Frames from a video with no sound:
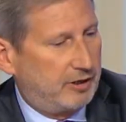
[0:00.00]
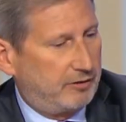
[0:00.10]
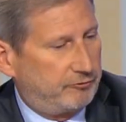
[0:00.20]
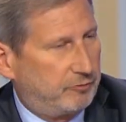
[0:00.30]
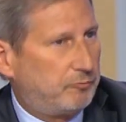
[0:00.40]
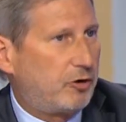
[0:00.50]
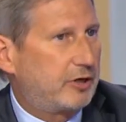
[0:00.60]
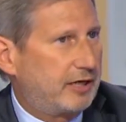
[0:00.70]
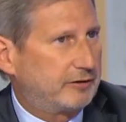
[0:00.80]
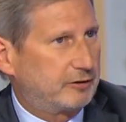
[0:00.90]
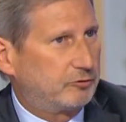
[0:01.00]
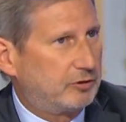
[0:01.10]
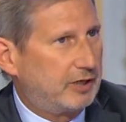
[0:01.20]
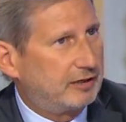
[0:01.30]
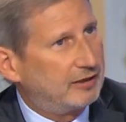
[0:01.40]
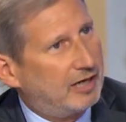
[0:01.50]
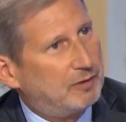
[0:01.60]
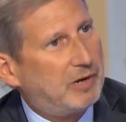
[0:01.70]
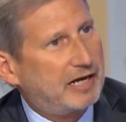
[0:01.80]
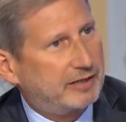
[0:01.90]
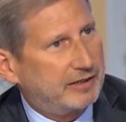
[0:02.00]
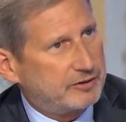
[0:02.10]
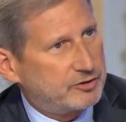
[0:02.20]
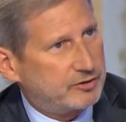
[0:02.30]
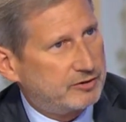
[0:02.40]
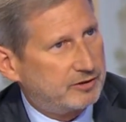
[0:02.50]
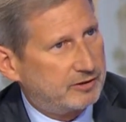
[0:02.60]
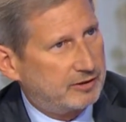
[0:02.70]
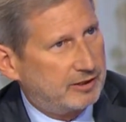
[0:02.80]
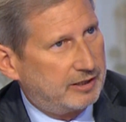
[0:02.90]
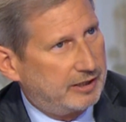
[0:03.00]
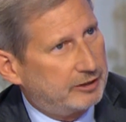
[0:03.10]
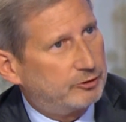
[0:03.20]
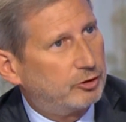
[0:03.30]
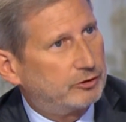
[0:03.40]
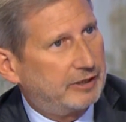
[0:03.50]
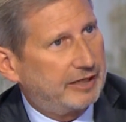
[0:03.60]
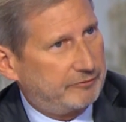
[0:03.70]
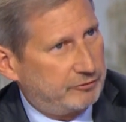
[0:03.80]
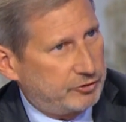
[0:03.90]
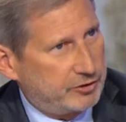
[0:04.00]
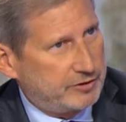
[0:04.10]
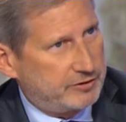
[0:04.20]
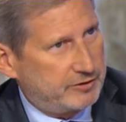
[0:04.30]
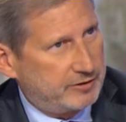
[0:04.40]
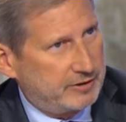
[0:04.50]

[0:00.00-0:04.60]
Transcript: from one country to the other are migrants and not refugees.